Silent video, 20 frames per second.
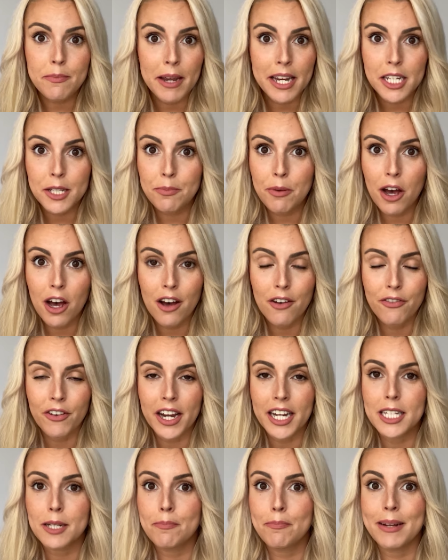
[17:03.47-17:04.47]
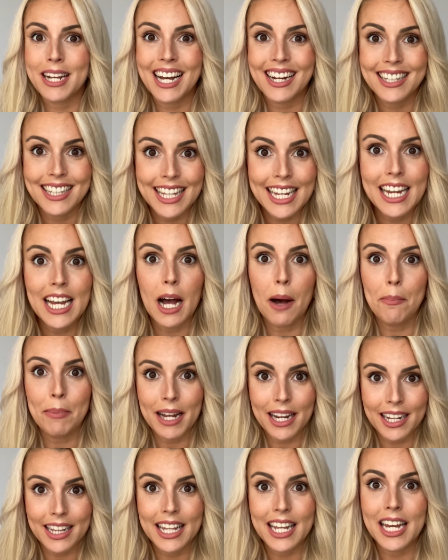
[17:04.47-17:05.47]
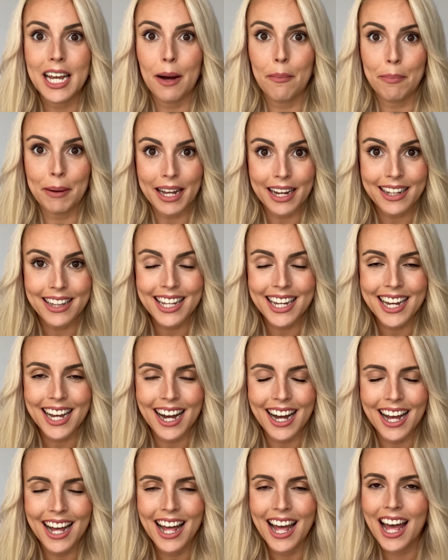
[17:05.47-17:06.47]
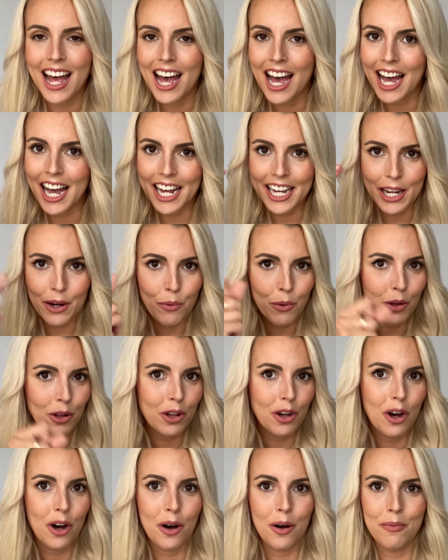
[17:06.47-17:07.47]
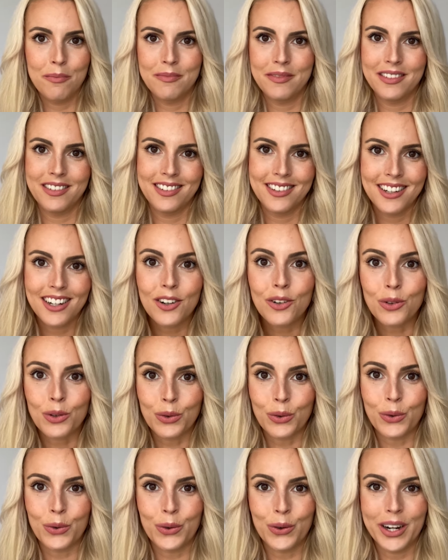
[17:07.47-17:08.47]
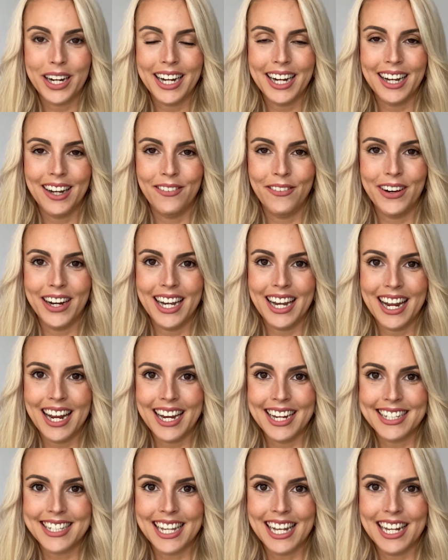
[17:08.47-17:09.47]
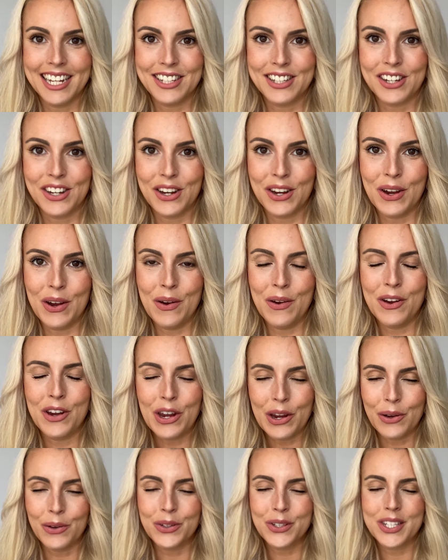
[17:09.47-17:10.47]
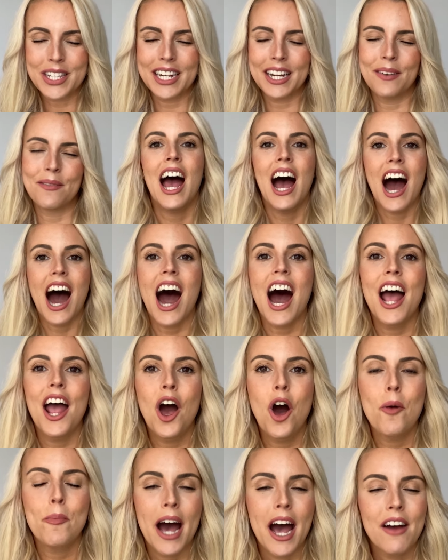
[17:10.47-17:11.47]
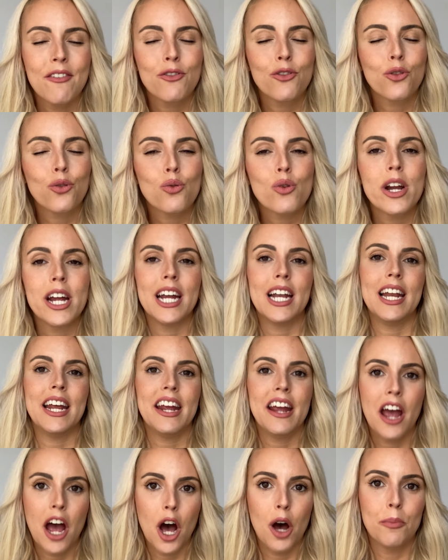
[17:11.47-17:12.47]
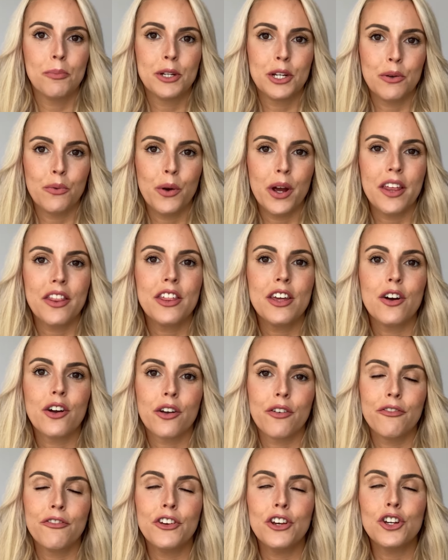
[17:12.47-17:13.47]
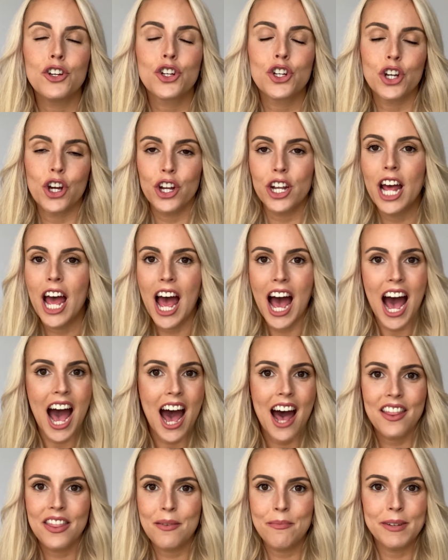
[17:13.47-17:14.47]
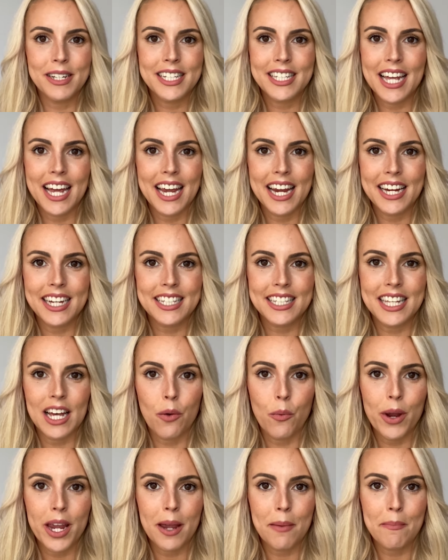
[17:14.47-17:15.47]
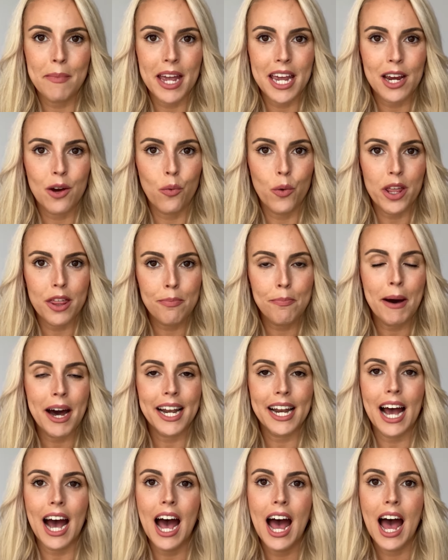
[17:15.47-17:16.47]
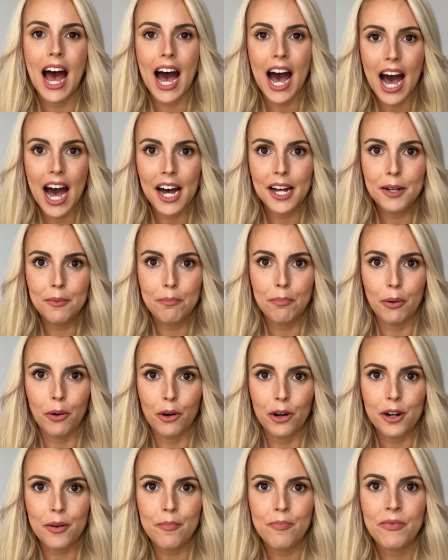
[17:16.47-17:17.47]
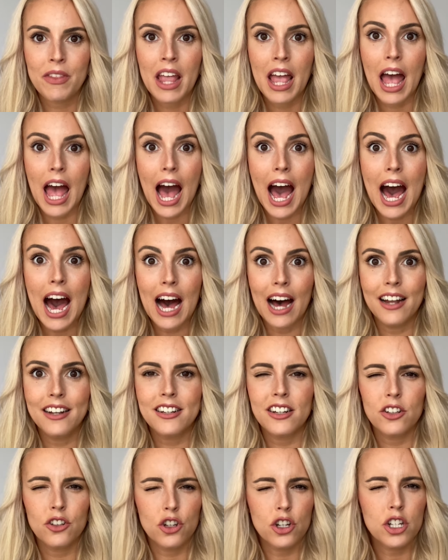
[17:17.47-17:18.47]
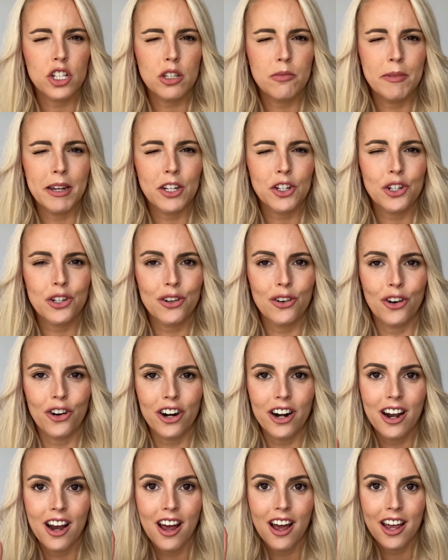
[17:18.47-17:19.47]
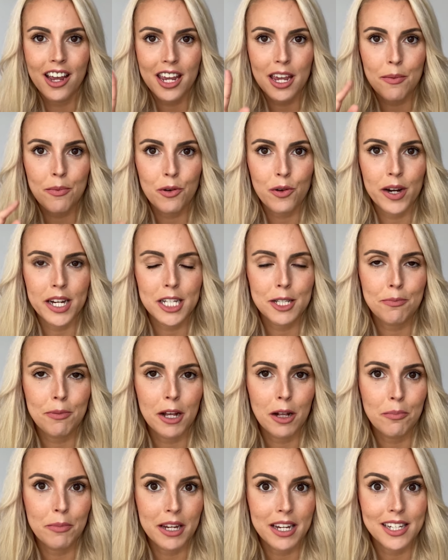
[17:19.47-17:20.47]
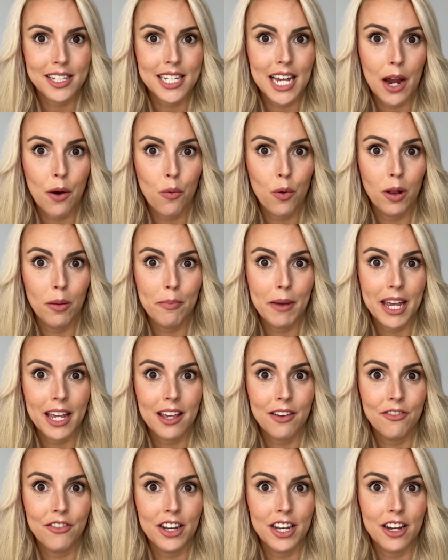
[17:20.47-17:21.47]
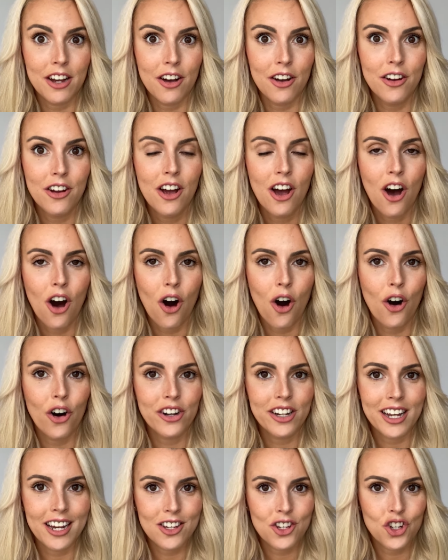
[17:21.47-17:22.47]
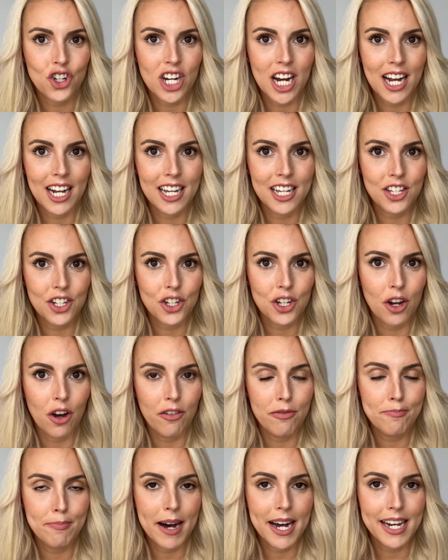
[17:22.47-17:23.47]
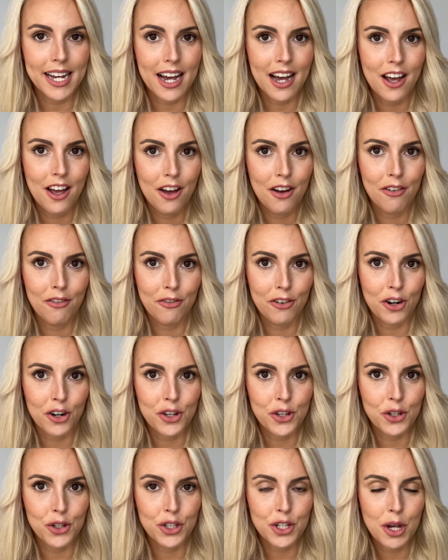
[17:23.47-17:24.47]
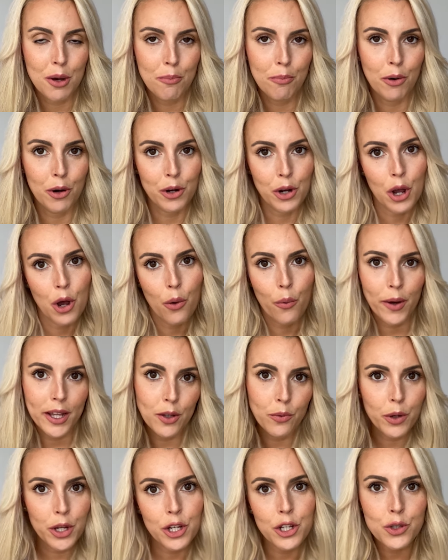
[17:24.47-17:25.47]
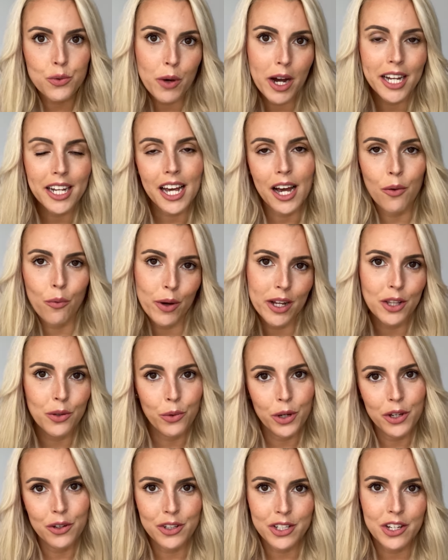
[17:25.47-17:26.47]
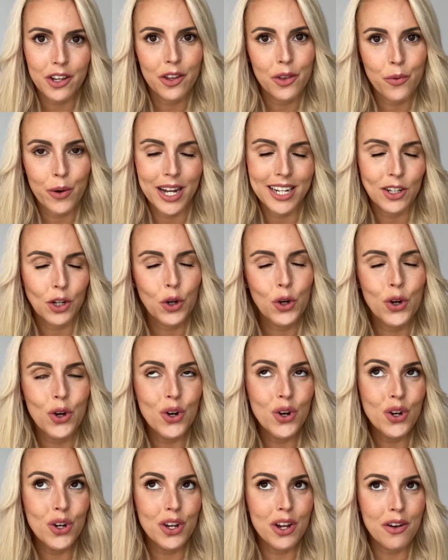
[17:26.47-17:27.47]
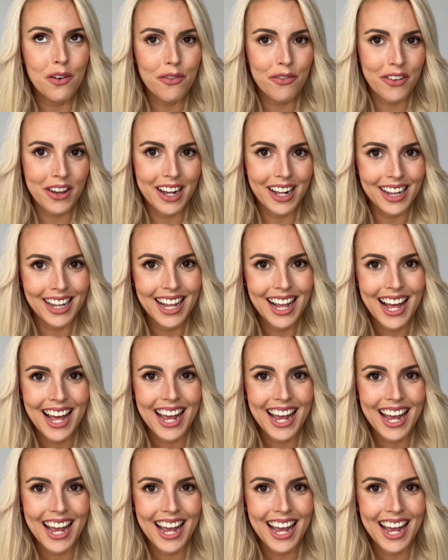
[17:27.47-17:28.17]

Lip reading: makes perfect. Practica, practica, practica, and it will come really, really easily to you. You'll see. I hope I have really helped you with your confusion and the mistakes that we can make with para and por. And just to make sure, keep your eyes peeled because I will make a video on a challenge of para versus por. When do we use one and when do we use the other one? Could you fill